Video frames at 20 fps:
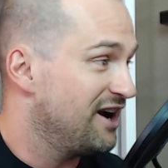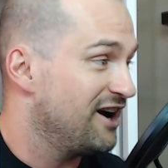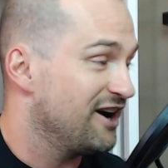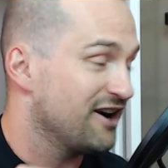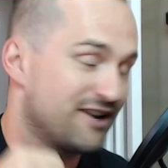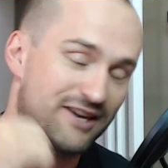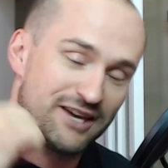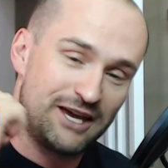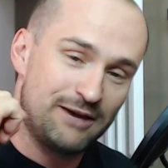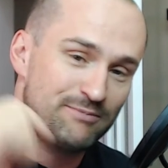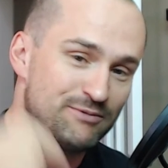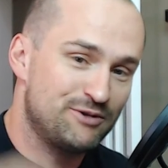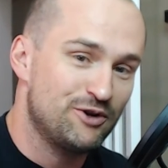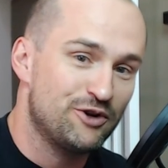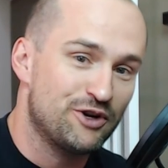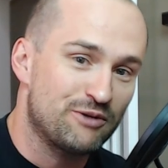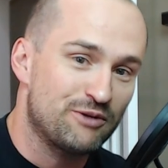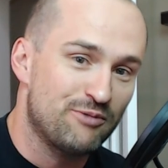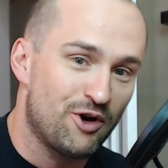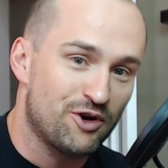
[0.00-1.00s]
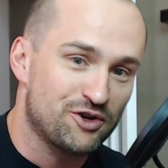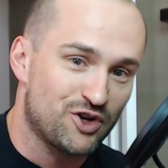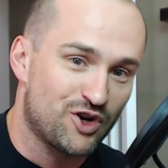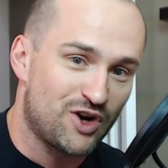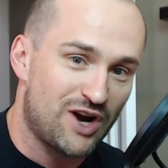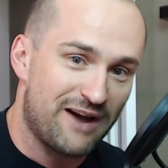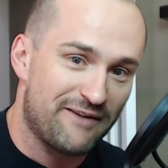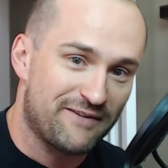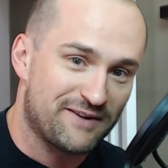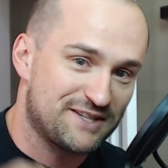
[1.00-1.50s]
Keep doing your motion
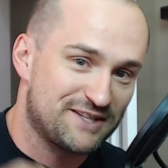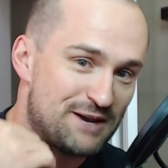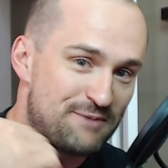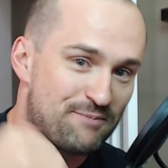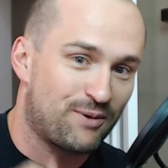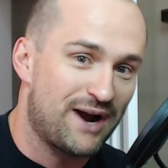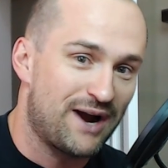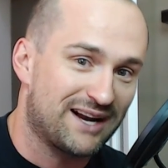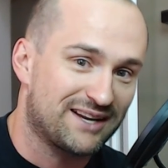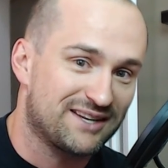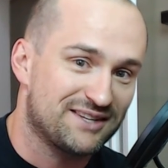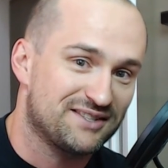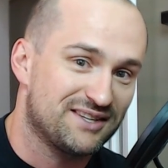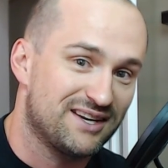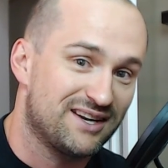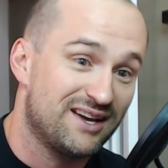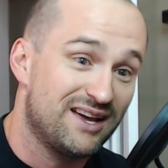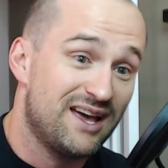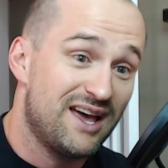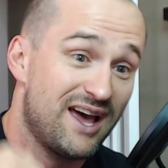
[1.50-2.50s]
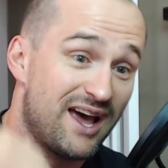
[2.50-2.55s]
graphics, keep practicing,